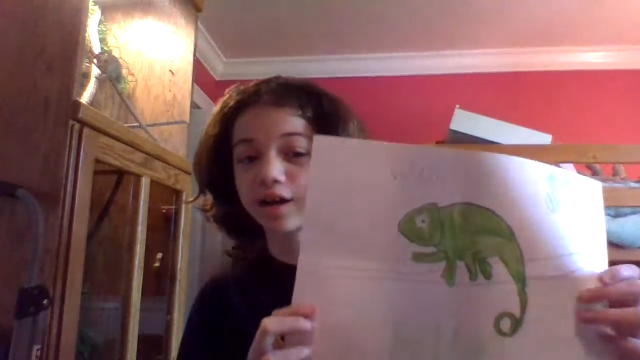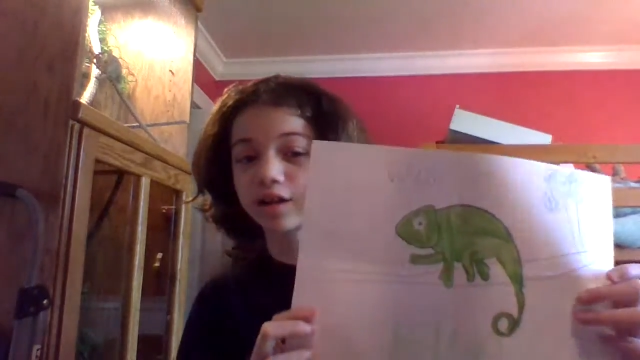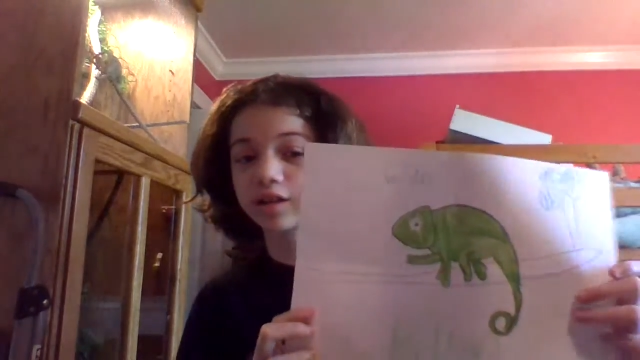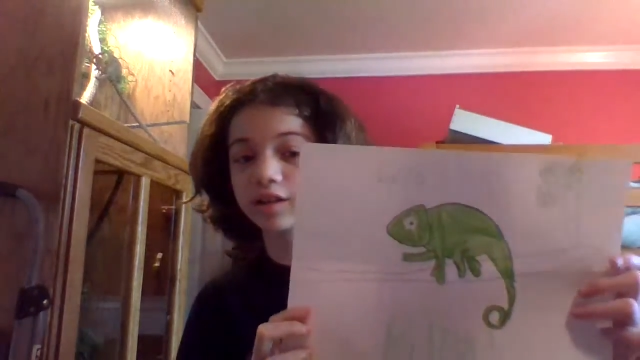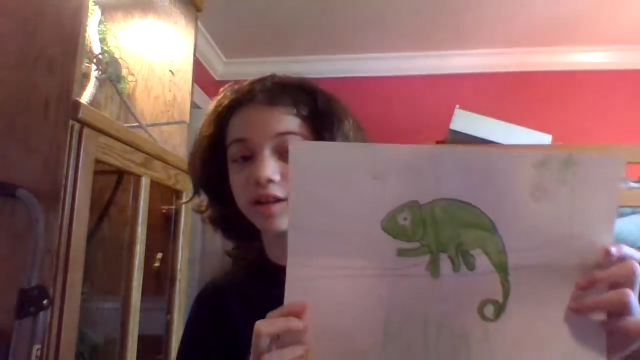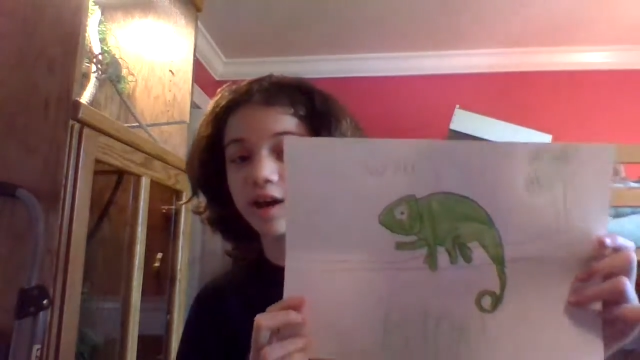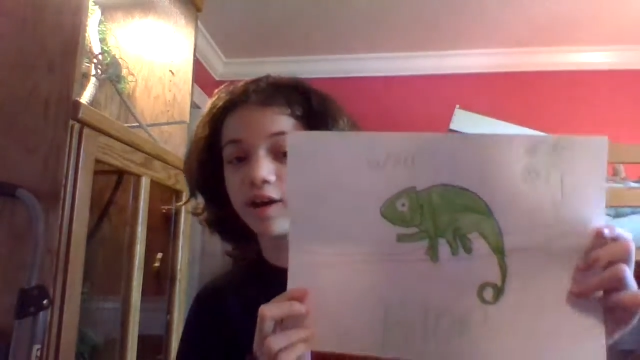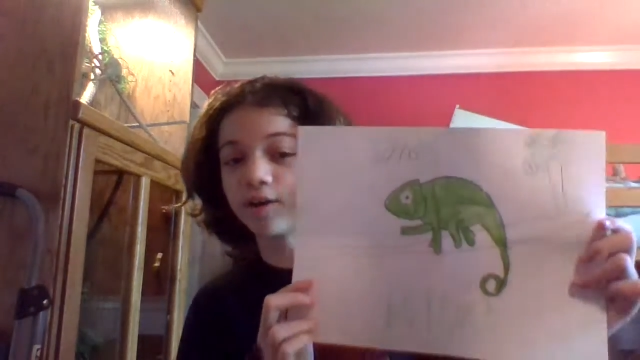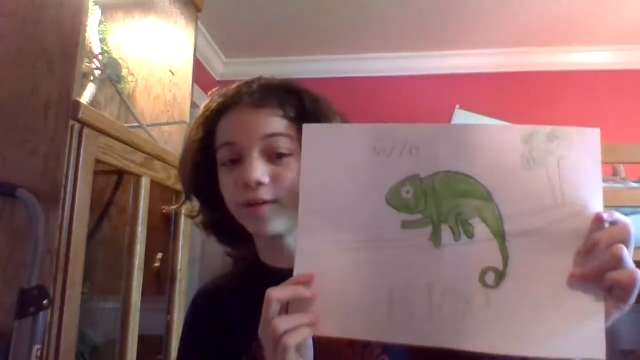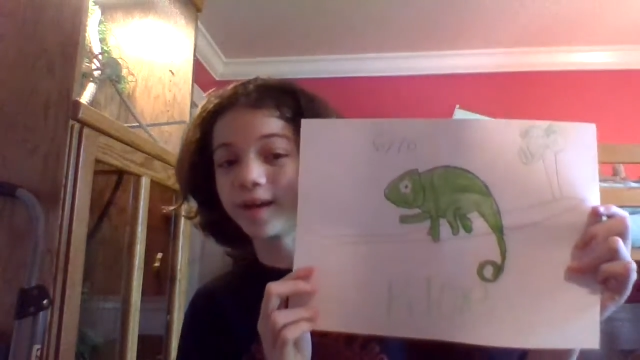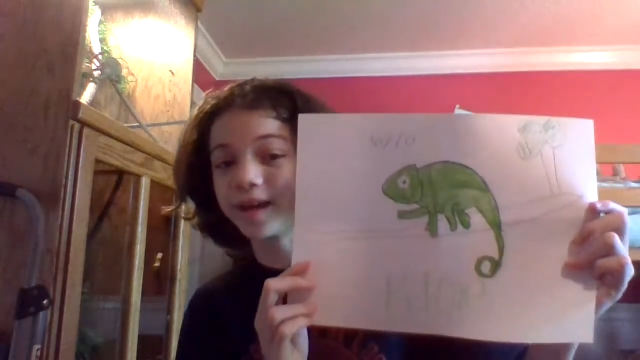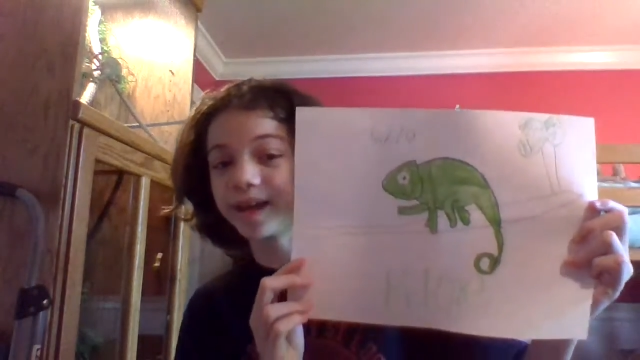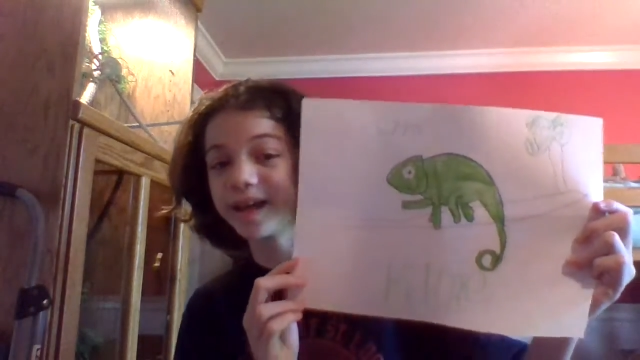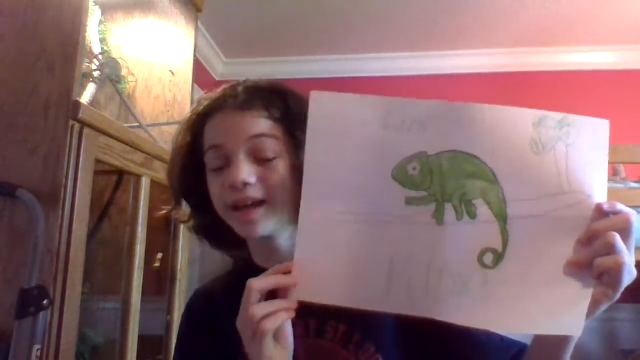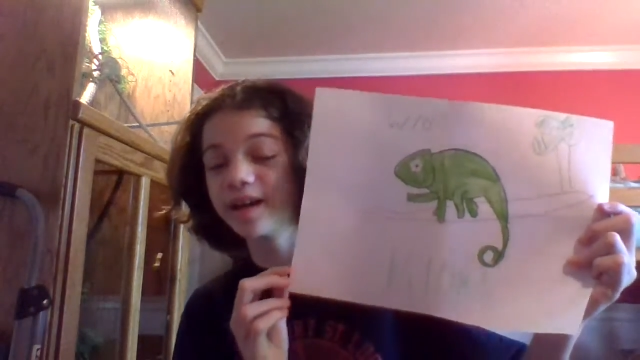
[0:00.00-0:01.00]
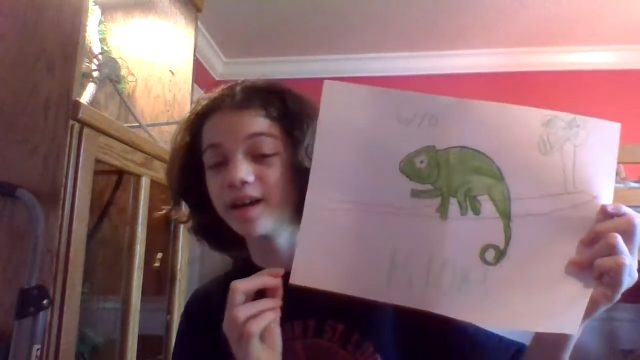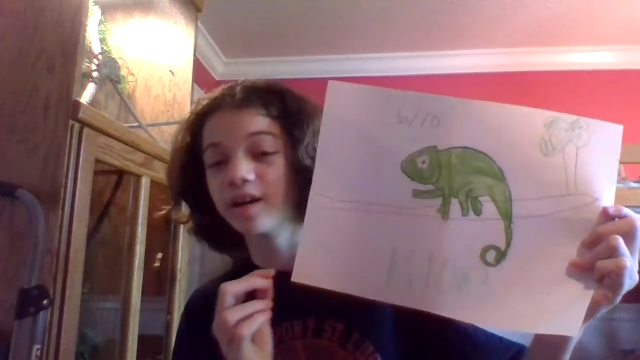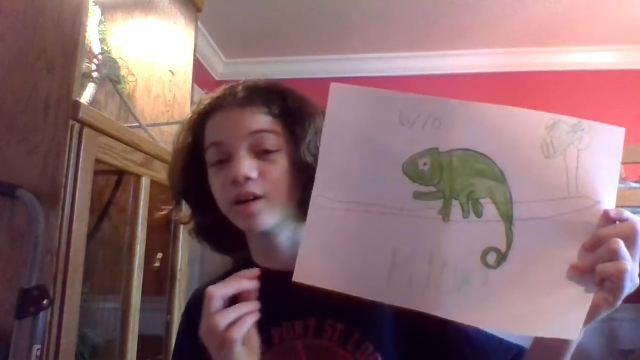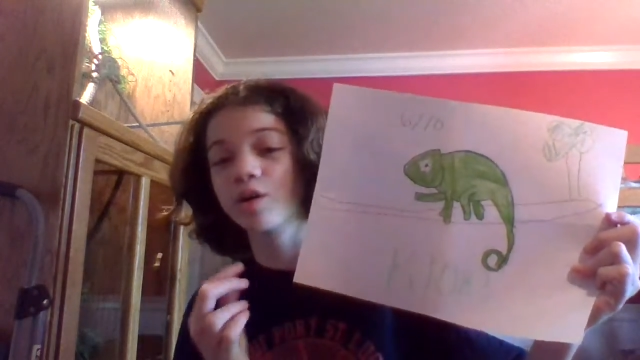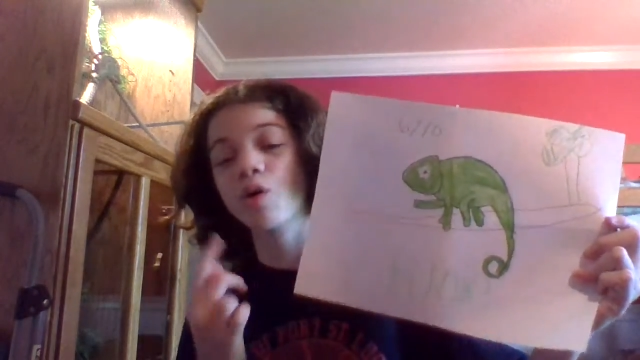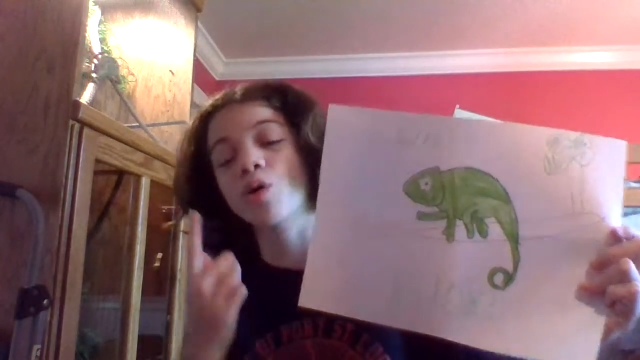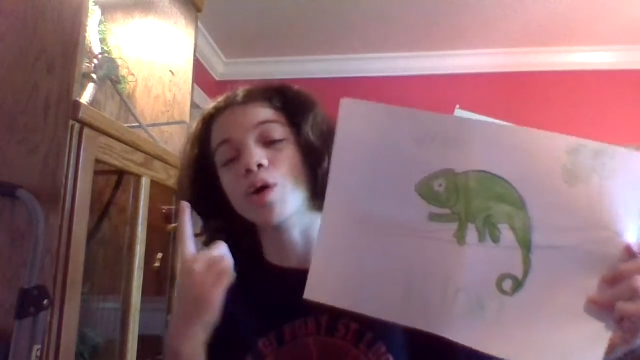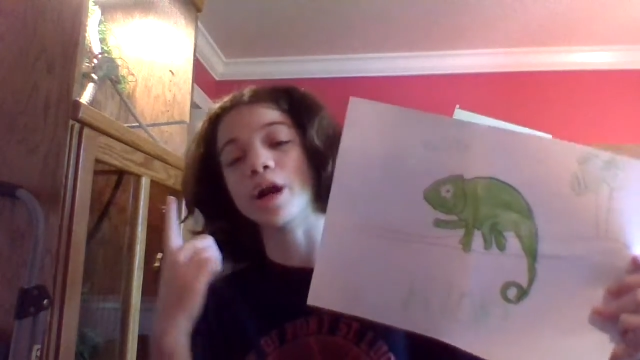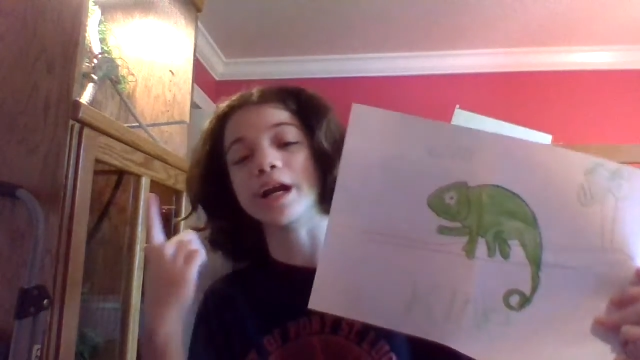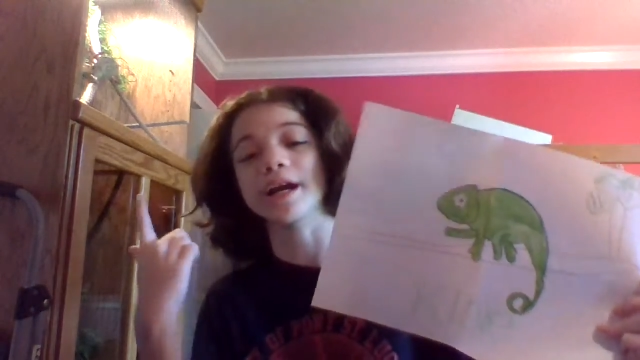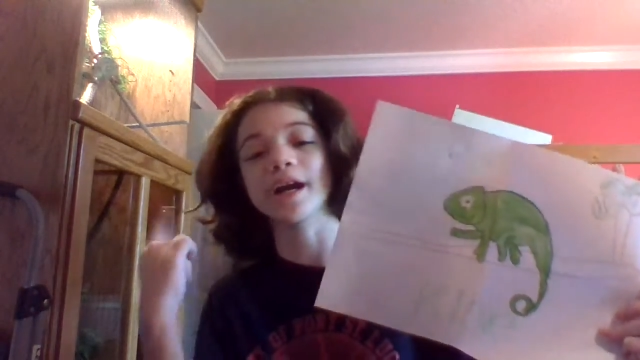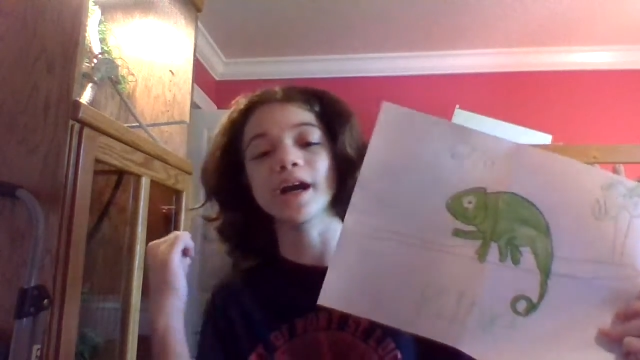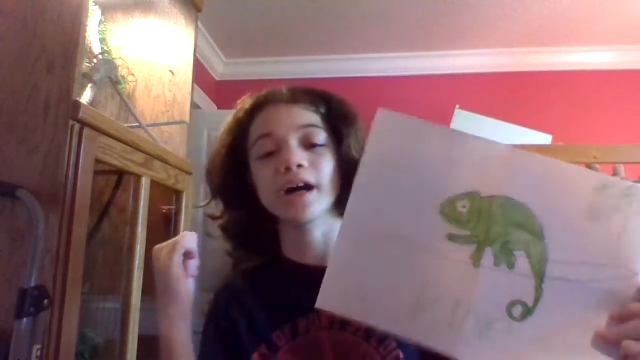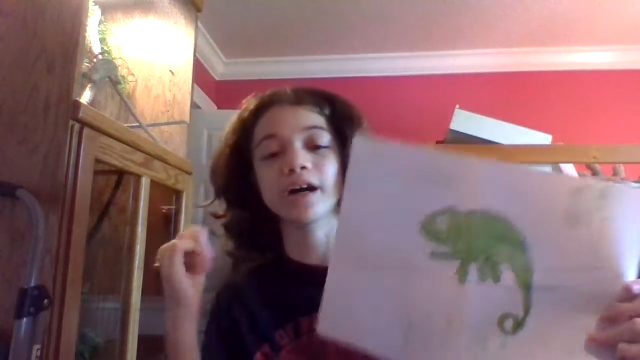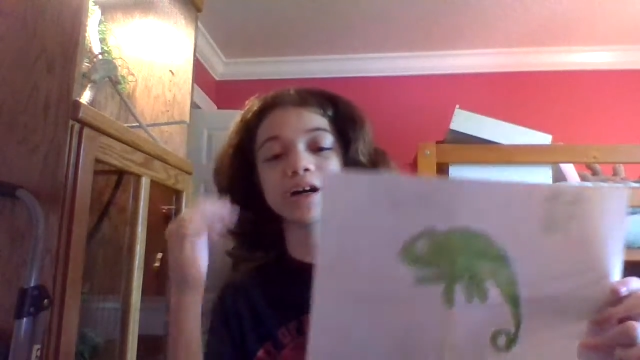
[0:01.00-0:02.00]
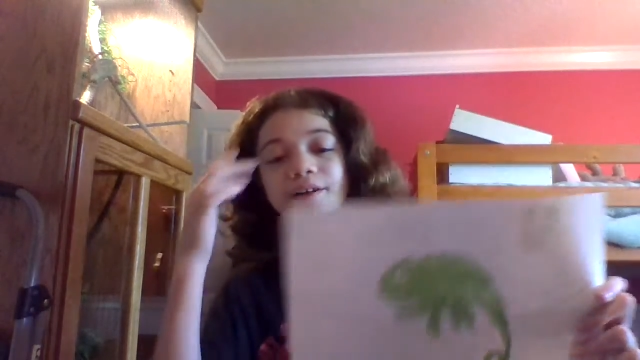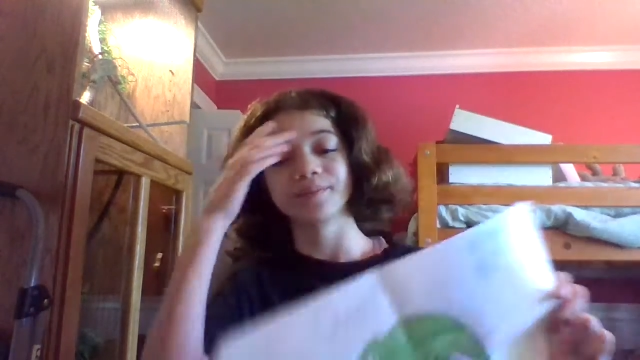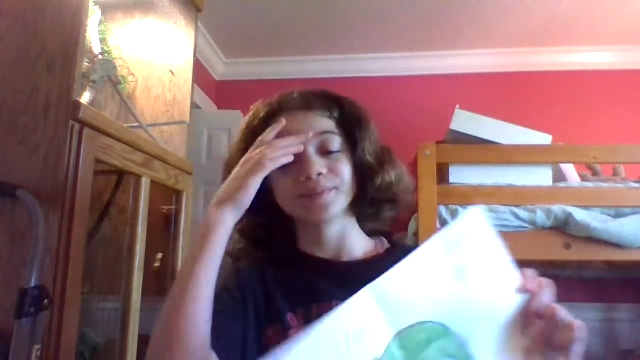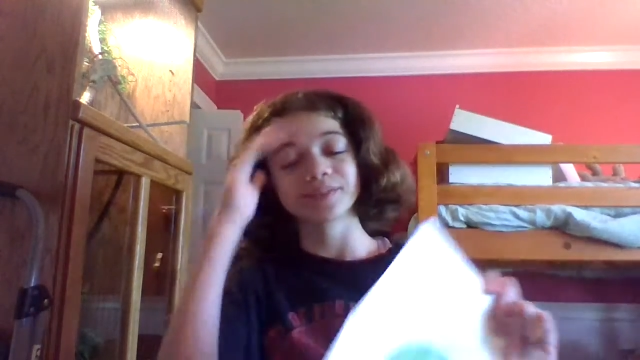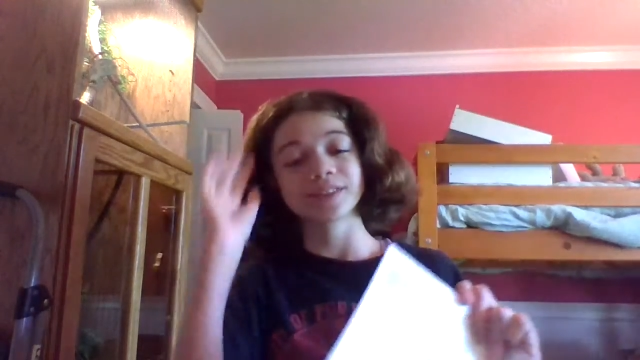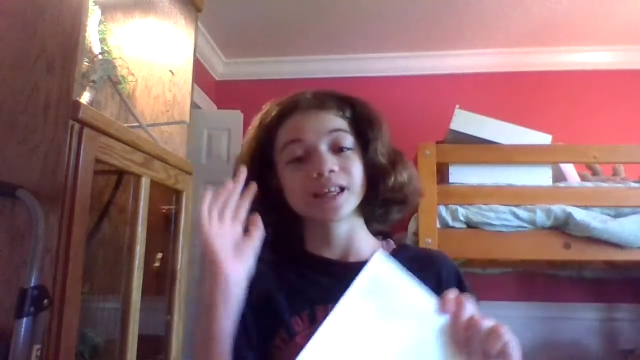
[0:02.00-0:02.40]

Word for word: Chloe, Corey, uh,